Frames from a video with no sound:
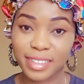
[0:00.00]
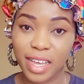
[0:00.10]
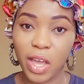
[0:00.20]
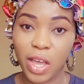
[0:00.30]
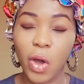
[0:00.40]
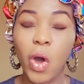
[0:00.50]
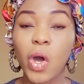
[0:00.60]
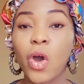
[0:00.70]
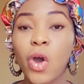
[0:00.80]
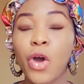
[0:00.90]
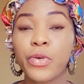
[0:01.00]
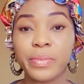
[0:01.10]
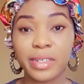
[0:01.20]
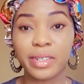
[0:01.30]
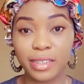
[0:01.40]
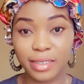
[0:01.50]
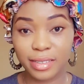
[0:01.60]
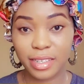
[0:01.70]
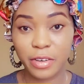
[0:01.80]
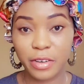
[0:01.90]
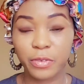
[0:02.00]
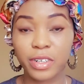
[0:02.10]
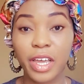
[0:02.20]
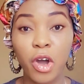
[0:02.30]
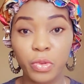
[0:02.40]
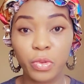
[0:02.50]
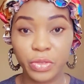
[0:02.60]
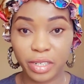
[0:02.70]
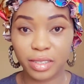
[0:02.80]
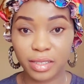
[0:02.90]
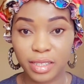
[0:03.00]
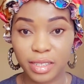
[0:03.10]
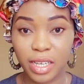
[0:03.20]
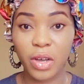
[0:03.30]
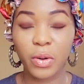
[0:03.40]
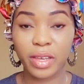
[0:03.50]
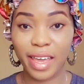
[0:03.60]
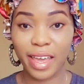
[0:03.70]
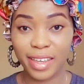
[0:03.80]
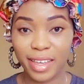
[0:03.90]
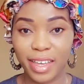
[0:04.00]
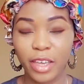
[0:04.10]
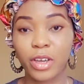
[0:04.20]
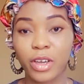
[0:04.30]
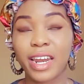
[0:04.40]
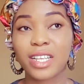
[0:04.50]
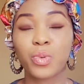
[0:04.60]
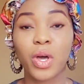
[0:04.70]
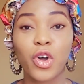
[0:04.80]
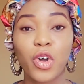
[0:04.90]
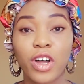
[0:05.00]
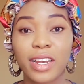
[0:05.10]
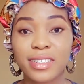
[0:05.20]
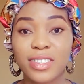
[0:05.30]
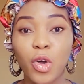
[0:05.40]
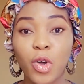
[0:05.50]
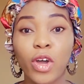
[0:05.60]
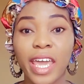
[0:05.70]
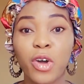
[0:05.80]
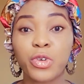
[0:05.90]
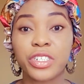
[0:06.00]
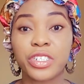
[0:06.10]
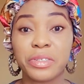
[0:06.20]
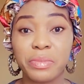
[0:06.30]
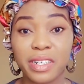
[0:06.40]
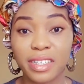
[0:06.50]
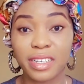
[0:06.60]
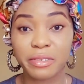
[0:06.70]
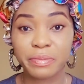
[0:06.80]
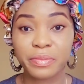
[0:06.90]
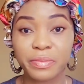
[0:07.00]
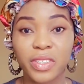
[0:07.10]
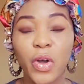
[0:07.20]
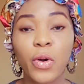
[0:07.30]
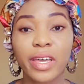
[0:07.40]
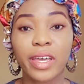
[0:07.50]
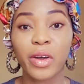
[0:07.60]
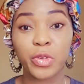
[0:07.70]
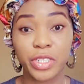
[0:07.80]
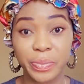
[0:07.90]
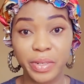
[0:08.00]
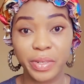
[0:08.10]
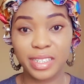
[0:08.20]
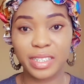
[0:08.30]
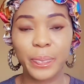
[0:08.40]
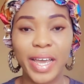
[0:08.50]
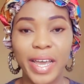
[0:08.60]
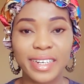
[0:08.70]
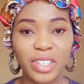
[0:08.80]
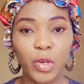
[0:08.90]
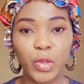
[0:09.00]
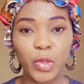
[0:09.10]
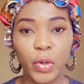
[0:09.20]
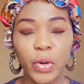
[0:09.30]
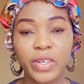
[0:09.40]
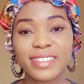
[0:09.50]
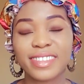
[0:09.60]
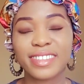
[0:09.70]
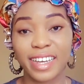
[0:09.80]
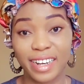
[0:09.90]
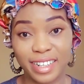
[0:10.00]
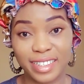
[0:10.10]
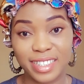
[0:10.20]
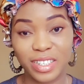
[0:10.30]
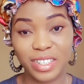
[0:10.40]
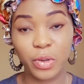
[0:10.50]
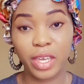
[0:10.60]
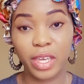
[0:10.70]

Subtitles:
Oke Orimili for the ocean. Okay? You can as well call it Oke Oshimili. Oke Oshimili, depending on your dialect. Okay?